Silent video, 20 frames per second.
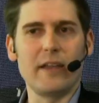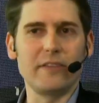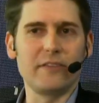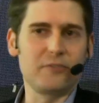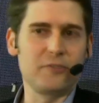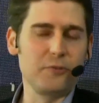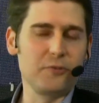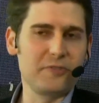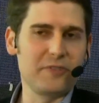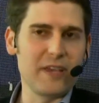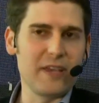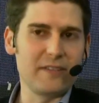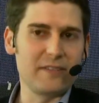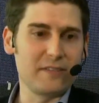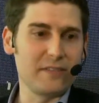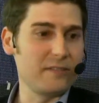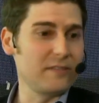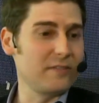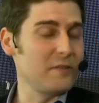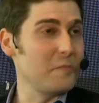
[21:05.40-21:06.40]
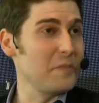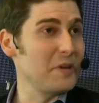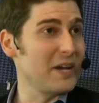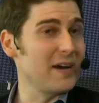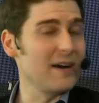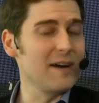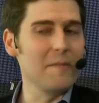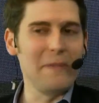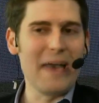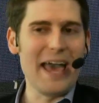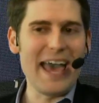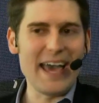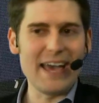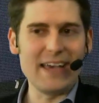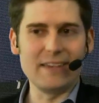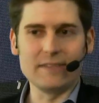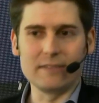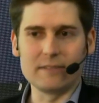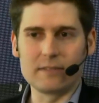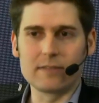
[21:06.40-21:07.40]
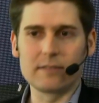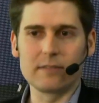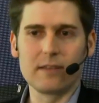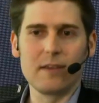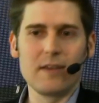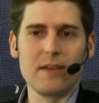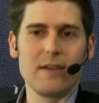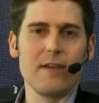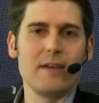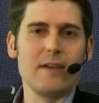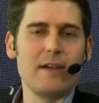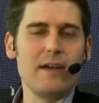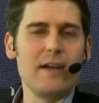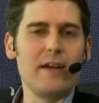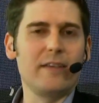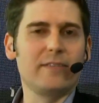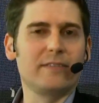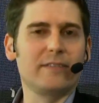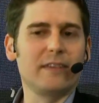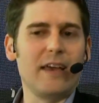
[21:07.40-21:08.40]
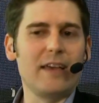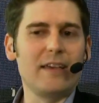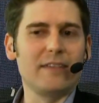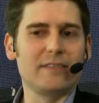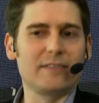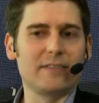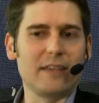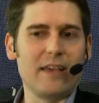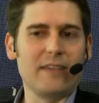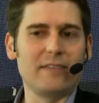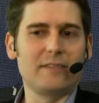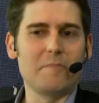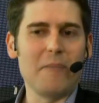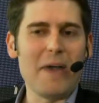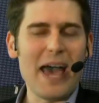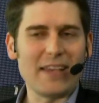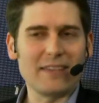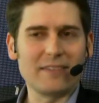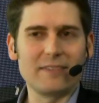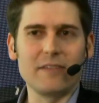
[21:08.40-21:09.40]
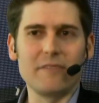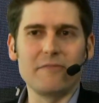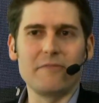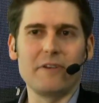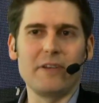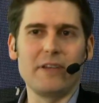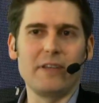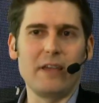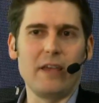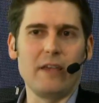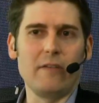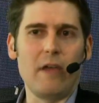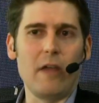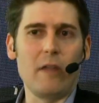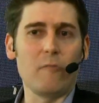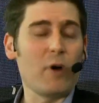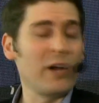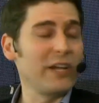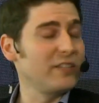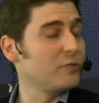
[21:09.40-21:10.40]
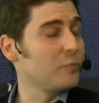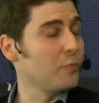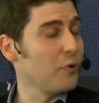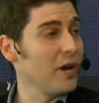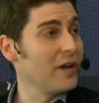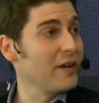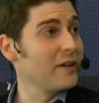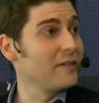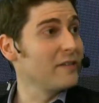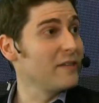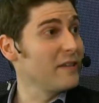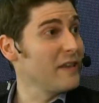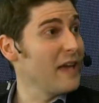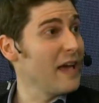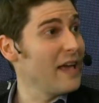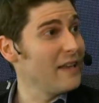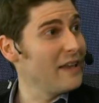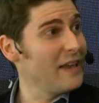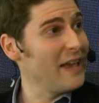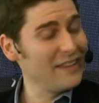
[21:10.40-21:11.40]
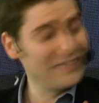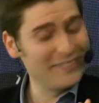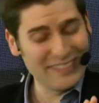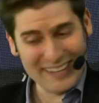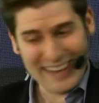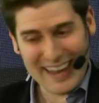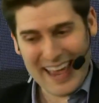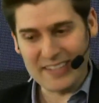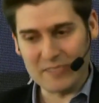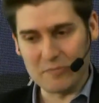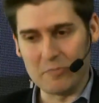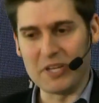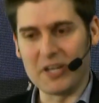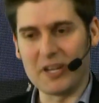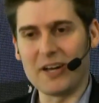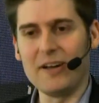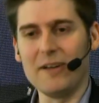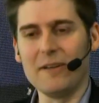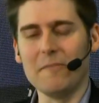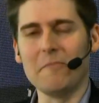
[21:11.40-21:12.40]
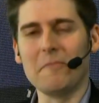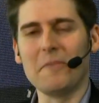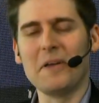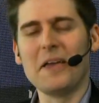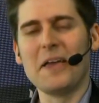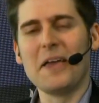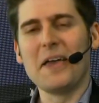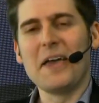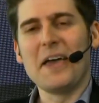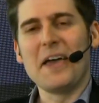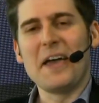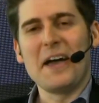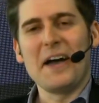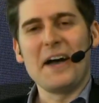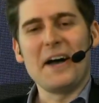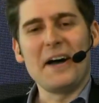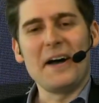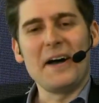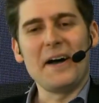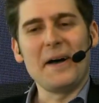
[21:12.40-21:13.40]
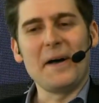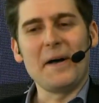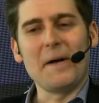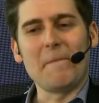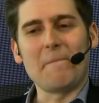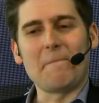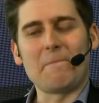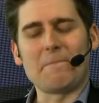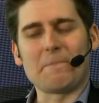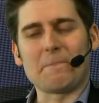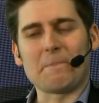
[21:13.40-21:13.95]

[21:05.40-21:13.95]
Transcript: and its use cases to become as, as, as, as massive and, and, and widespread as, as it has become. Uh,